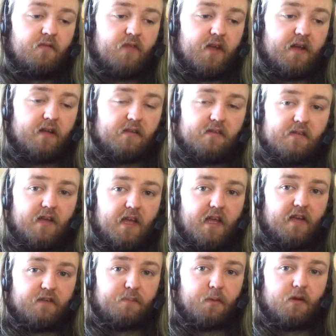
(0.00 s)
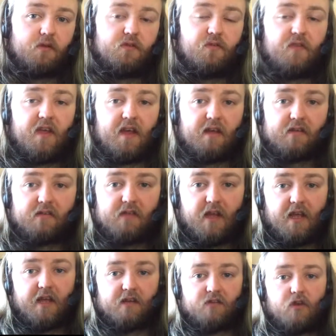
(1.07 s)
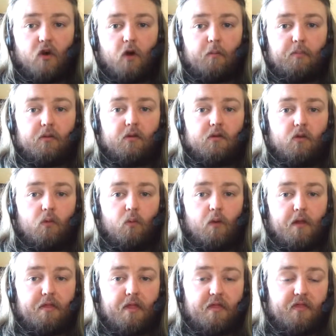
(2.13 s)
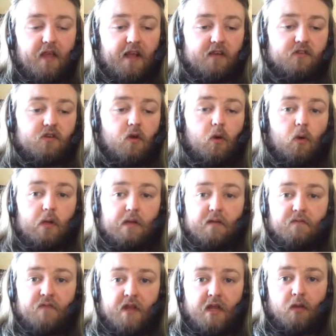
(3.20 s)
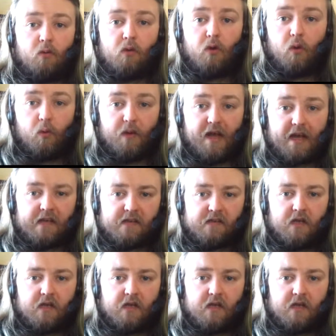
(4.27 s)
VLC is because VLC is coupled with things called video codecs.